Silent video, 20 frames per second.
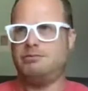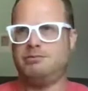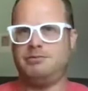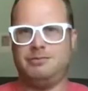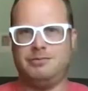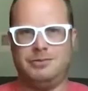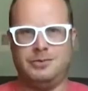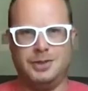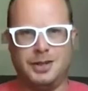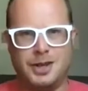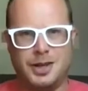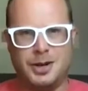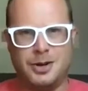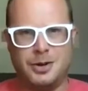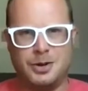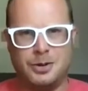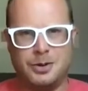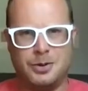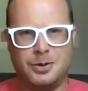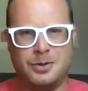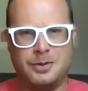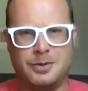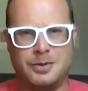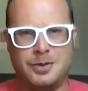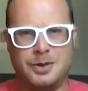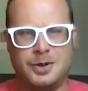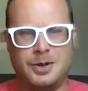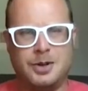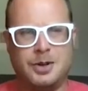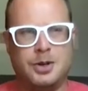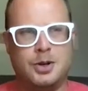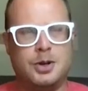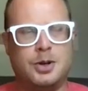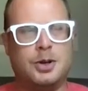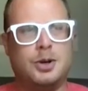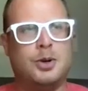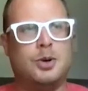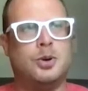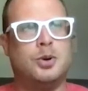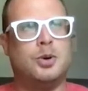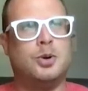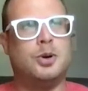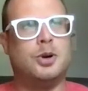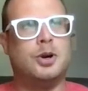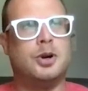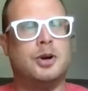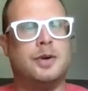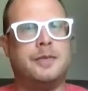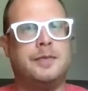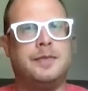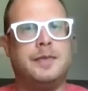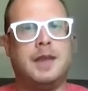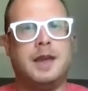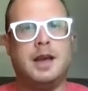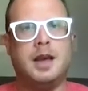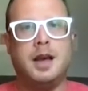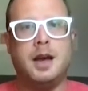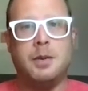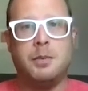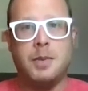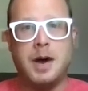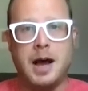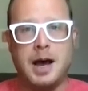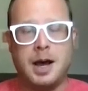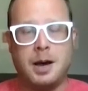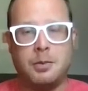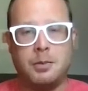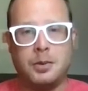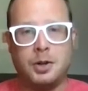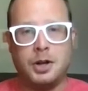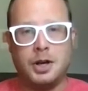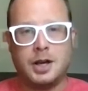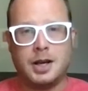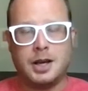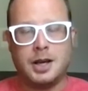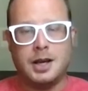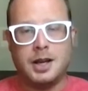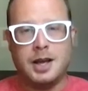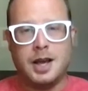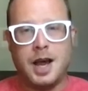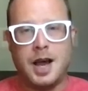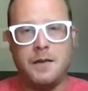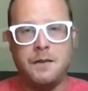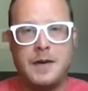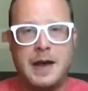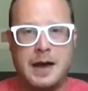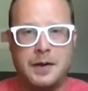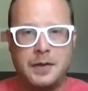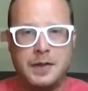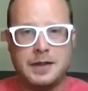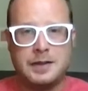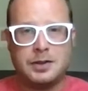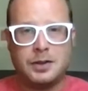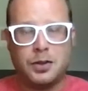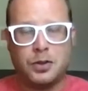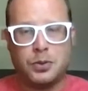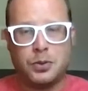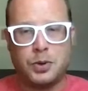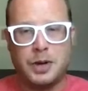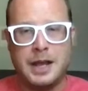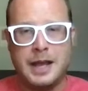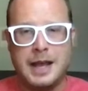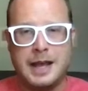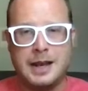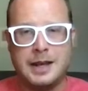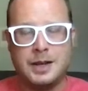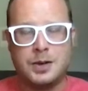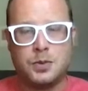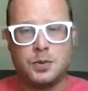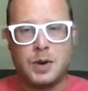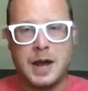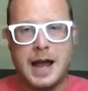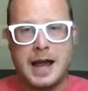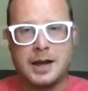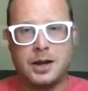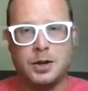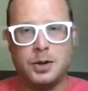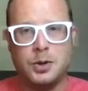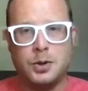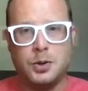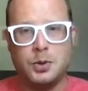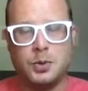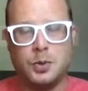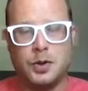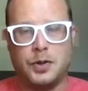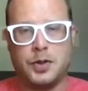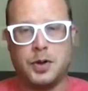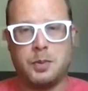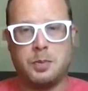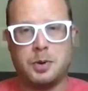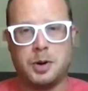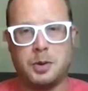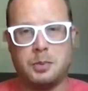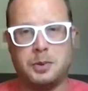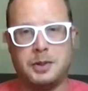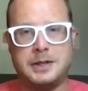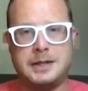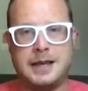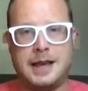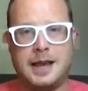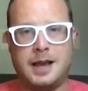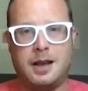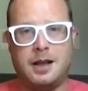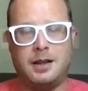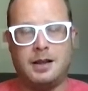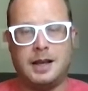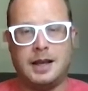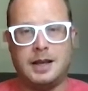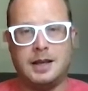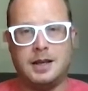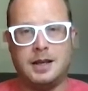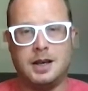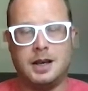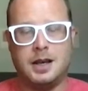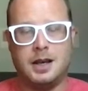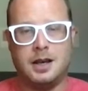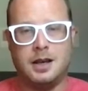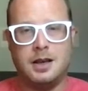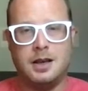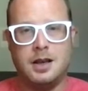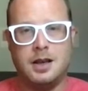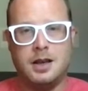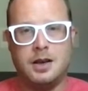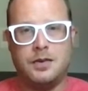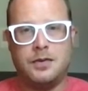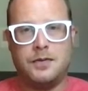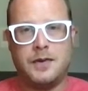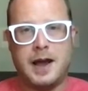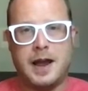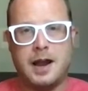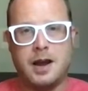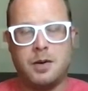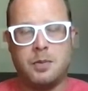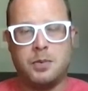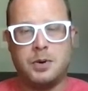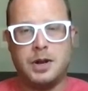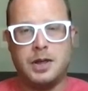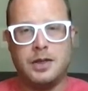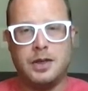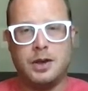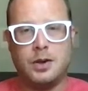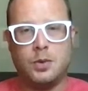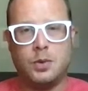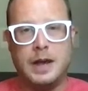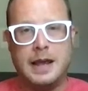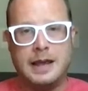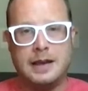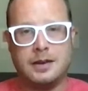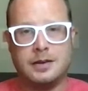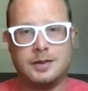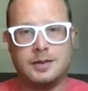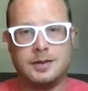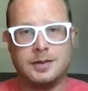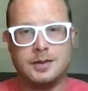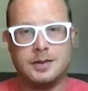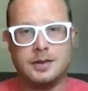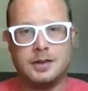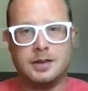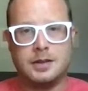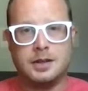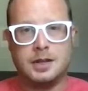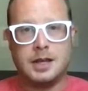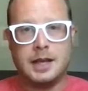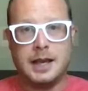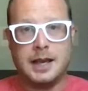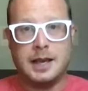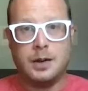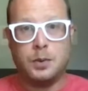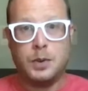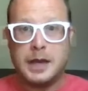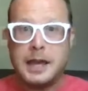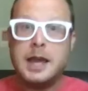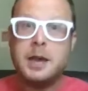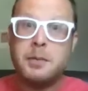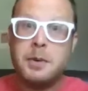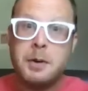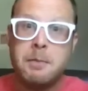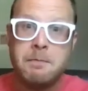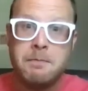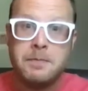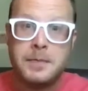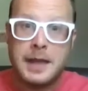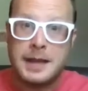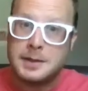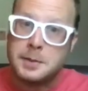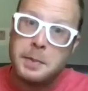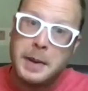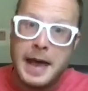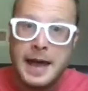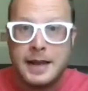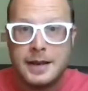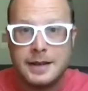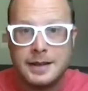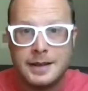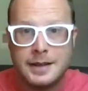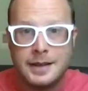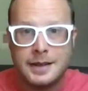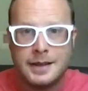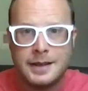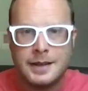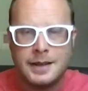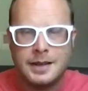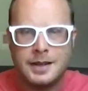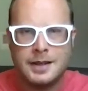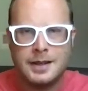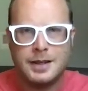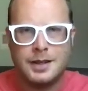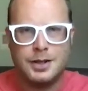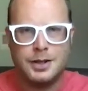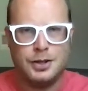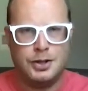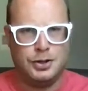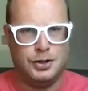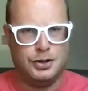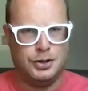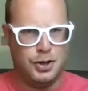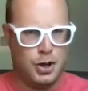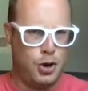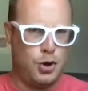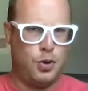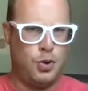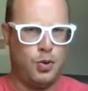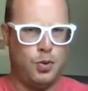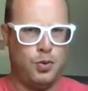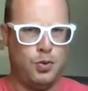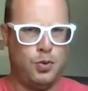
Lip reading: No. Or, Mom, look, I found this three-headed raccoon with a purple tail and fire-breathing wings. Can we keep him as a pet? No.